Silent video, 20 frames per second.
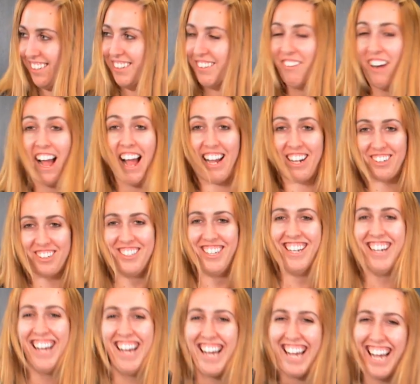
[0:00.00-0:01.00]
Wow.
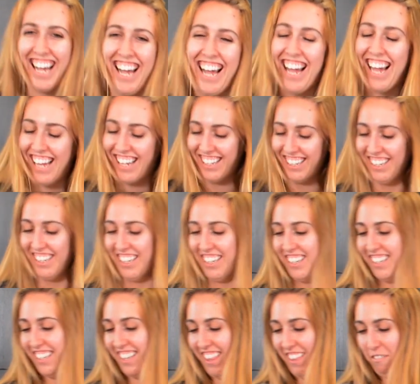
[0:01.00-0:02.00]

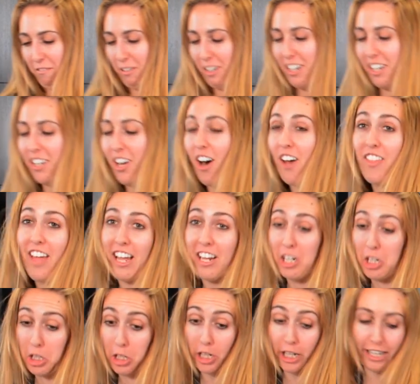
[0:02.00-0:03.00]
We're gonna call
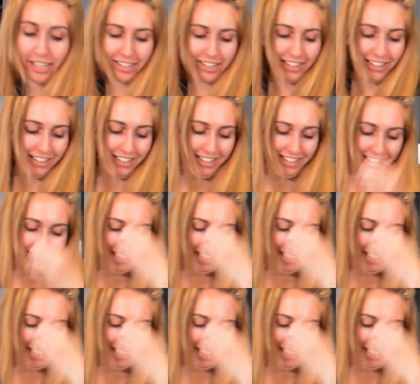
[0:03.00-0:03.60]
that good.